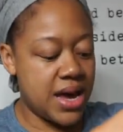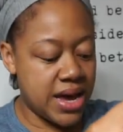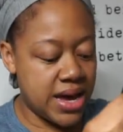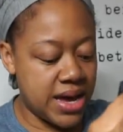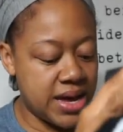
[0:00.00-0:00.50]

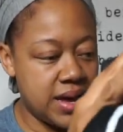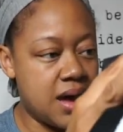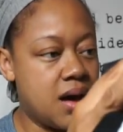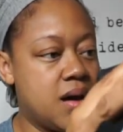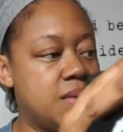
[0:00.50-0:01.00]
a
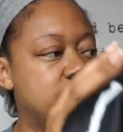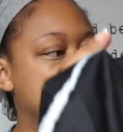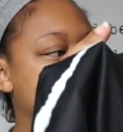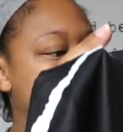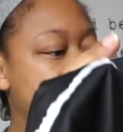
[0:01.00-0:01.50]

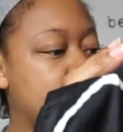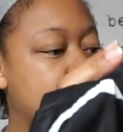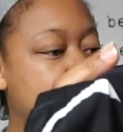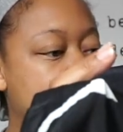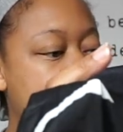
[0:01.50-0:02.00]
um,
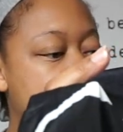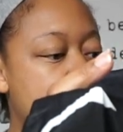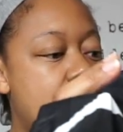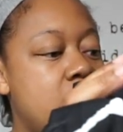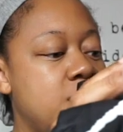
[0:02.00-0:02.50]

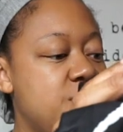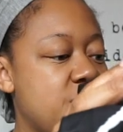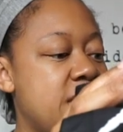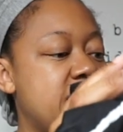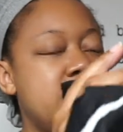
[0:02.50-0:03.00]

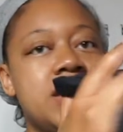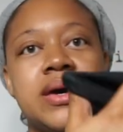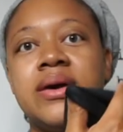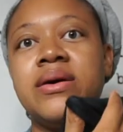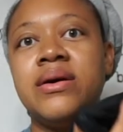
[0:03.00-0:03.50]

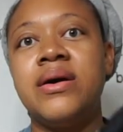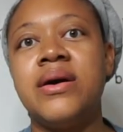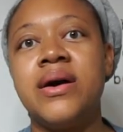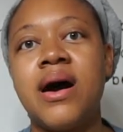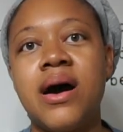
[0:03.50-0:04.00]
non-branded
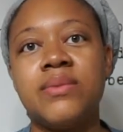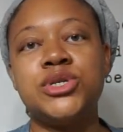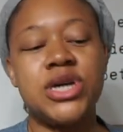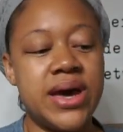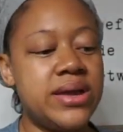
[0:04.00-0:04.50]
um,
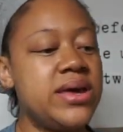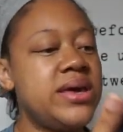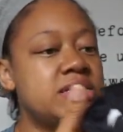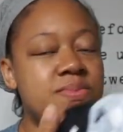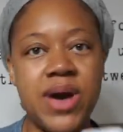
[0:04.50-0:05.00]

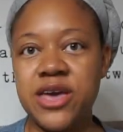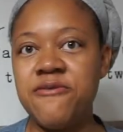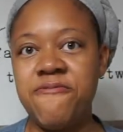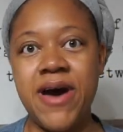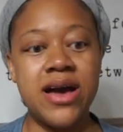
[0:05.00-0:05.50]
Chinese
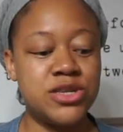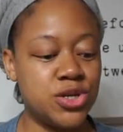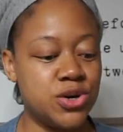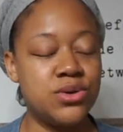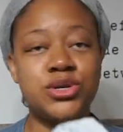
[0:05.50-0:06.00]

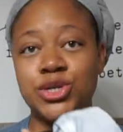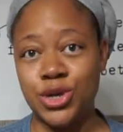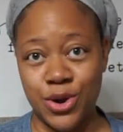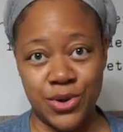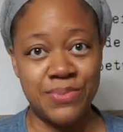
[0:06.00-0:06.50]
manufactured
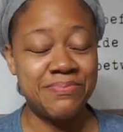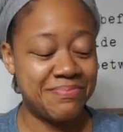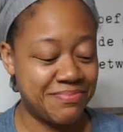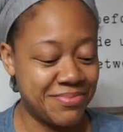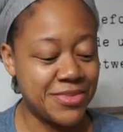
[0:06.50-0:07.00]
shirt.
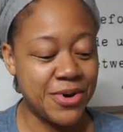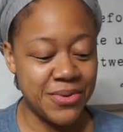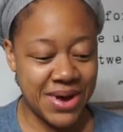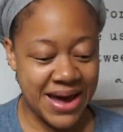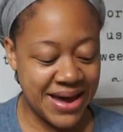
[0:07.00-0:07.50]

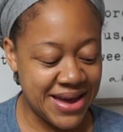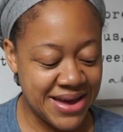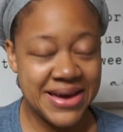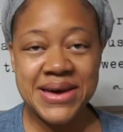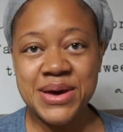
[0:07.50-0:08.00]

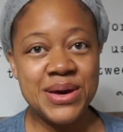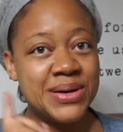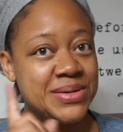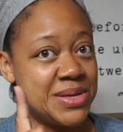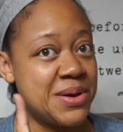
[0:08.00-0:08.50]
Okay?
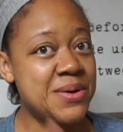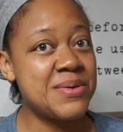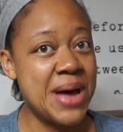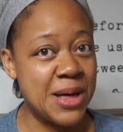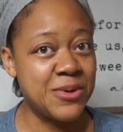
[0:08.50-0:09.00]

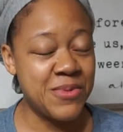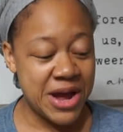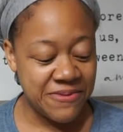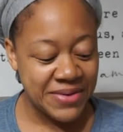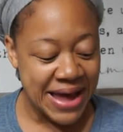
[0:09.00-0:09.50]
Still got the
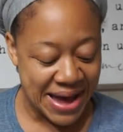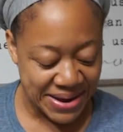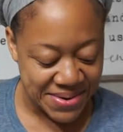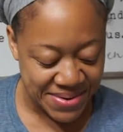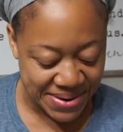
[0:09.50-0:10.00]
red flag
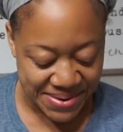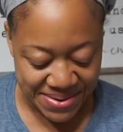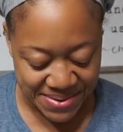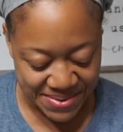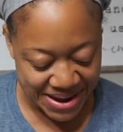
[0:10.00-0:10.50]
going
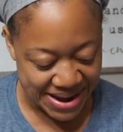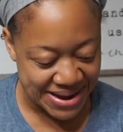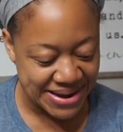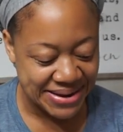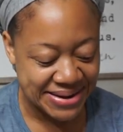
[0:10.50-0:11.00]
on,
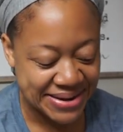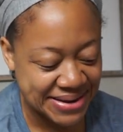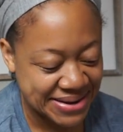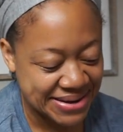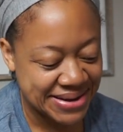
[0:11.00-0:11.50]
okay?
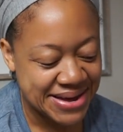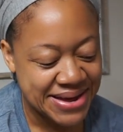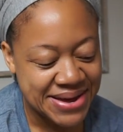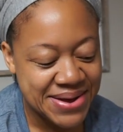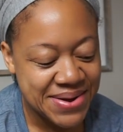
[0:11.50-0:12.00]

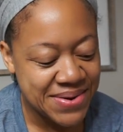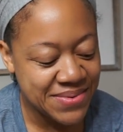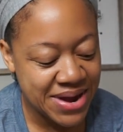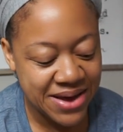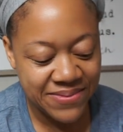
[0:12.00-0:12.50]

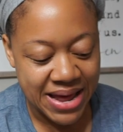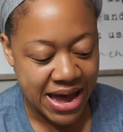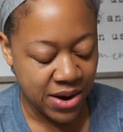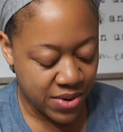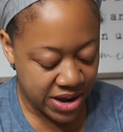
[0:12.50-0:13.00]
Red
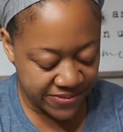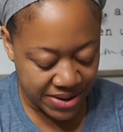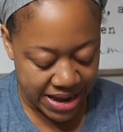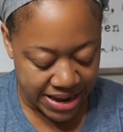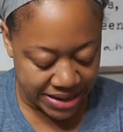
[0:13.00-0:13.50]
flag, red
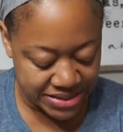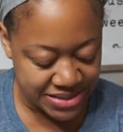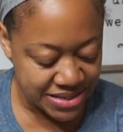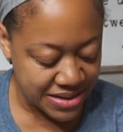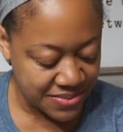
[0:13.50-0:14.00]
flags.